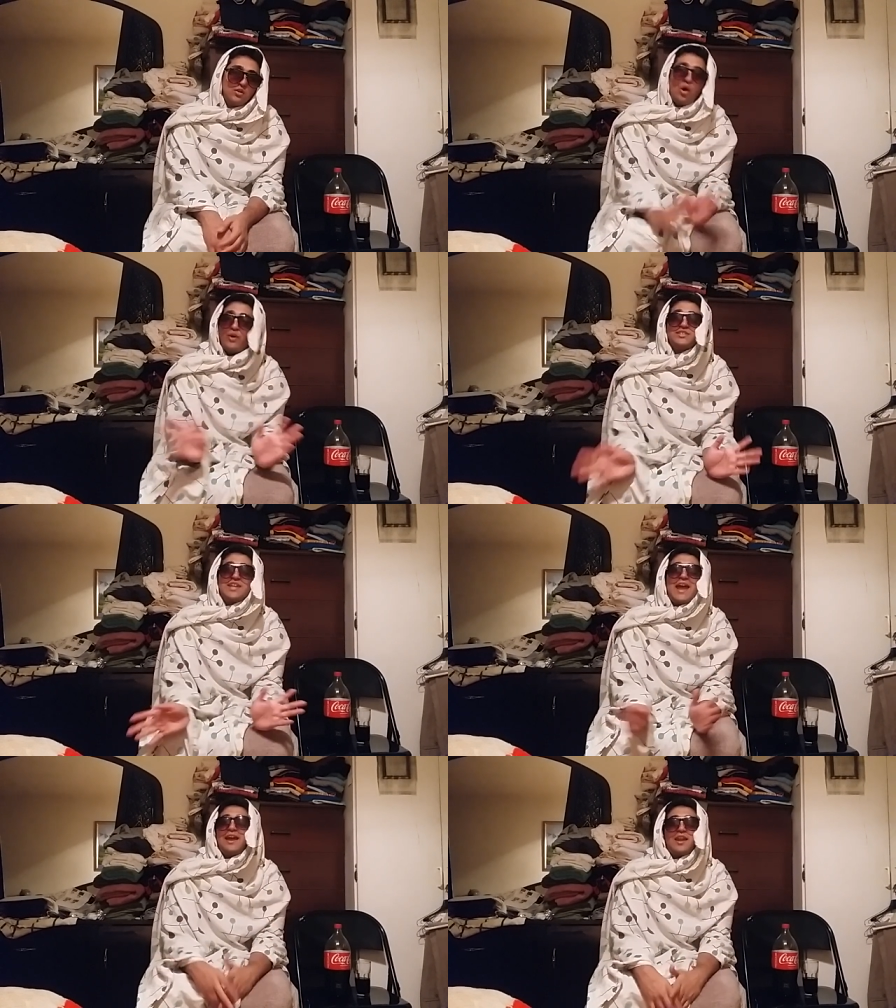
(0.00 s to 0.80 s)
Oh, it's
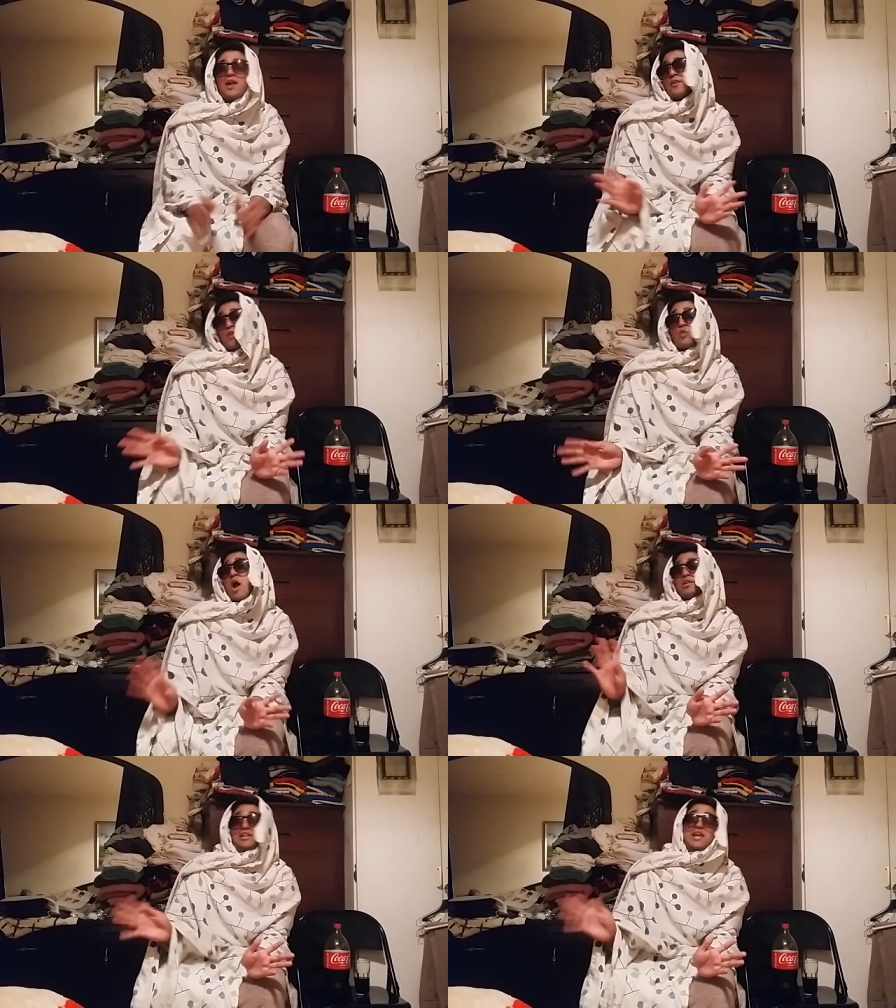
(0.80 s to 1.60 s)
gay, and
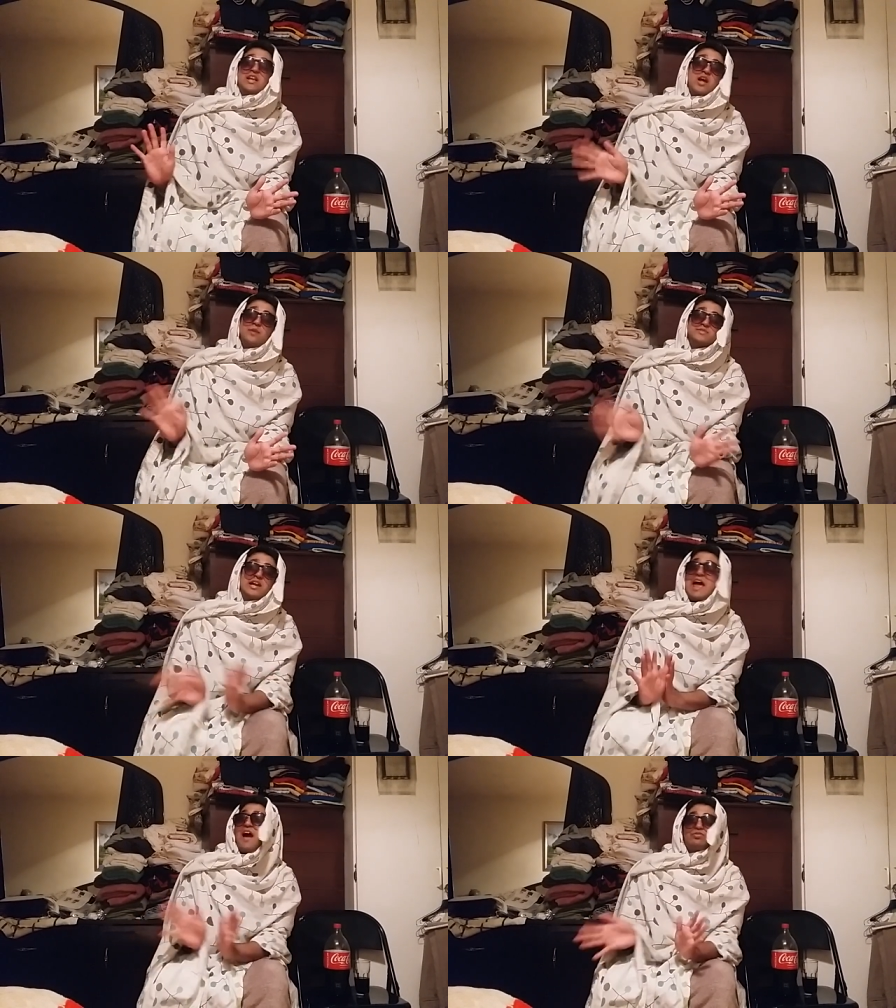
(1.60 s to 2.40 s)
ironically, it comes
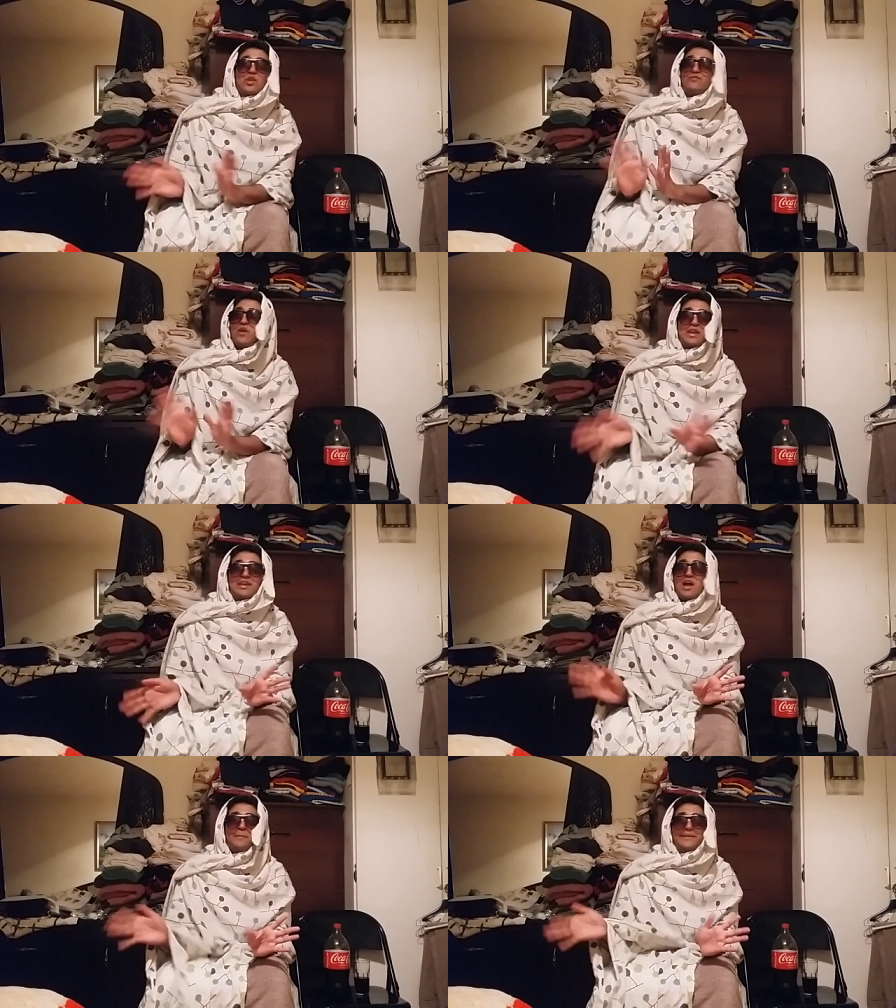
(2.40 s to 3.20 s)
out after
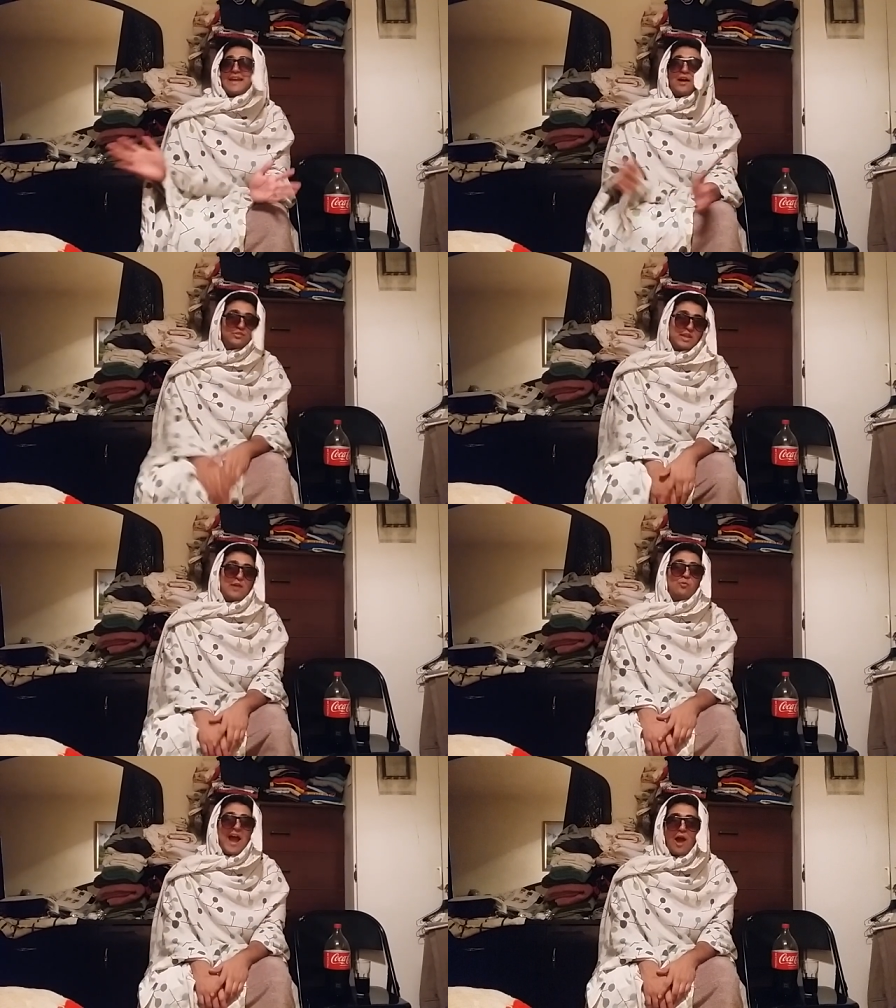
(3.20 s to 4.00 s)
fucking coming out
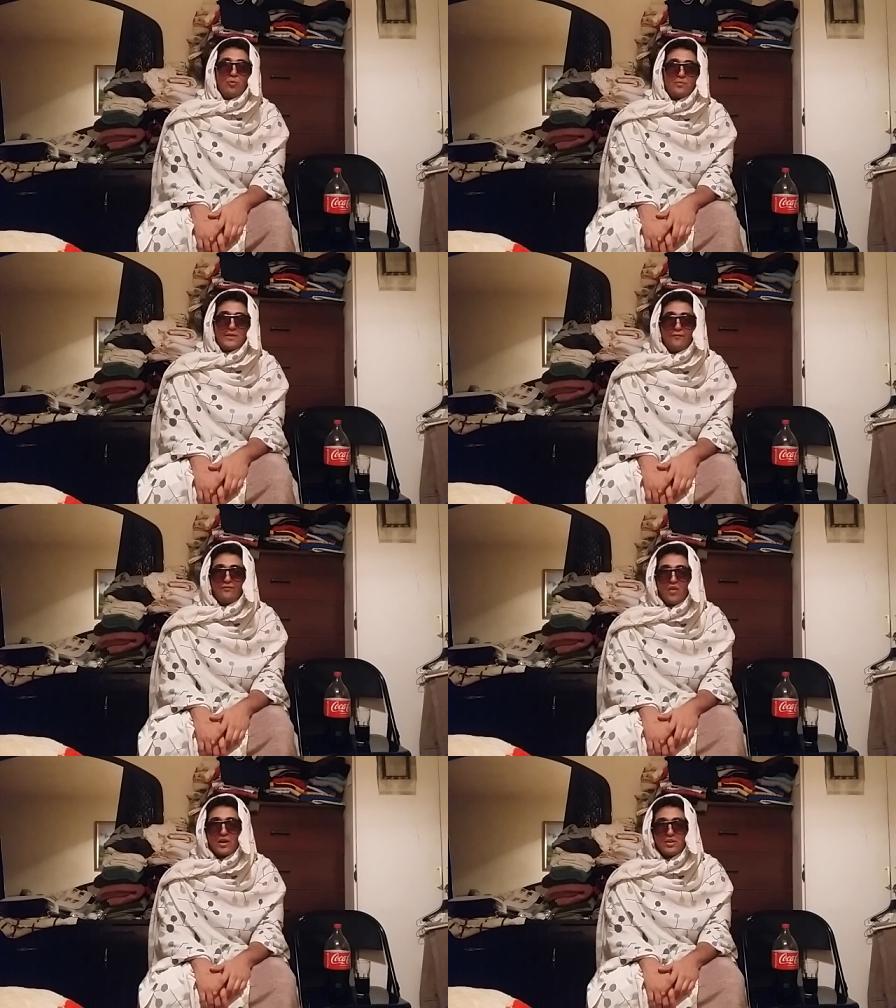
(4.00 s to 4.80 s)
day. Wow, what the
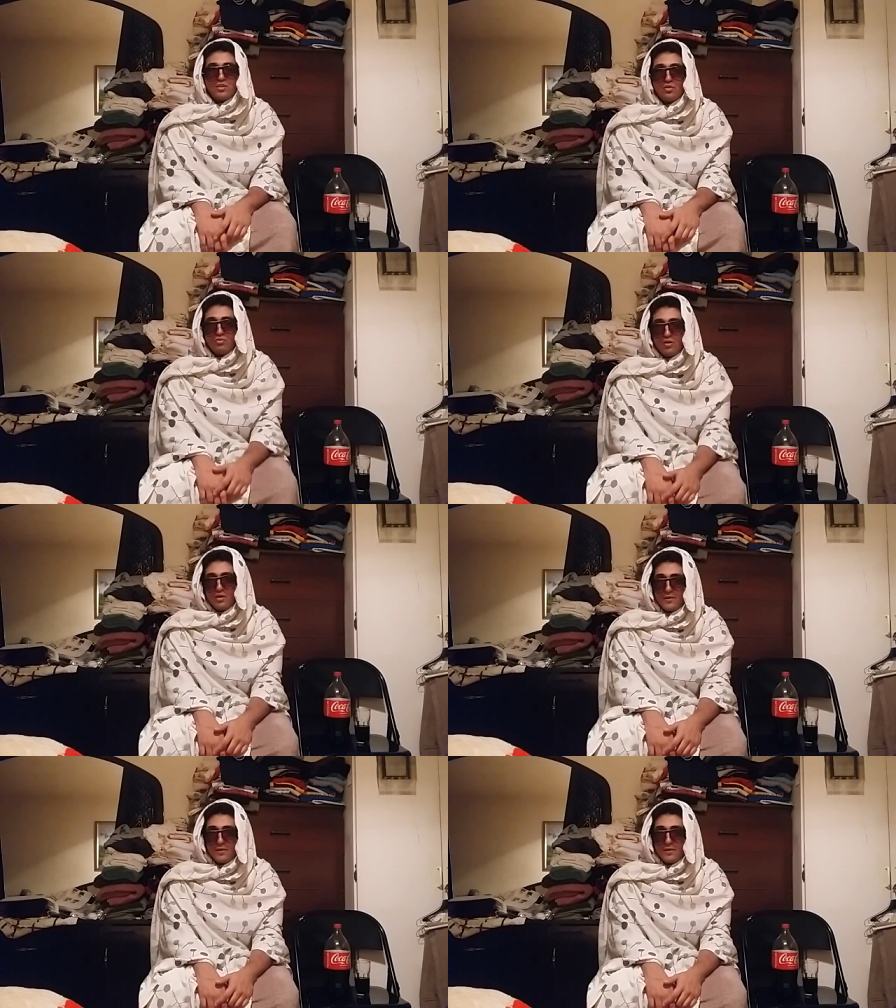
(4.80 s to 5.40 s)
fucking dude.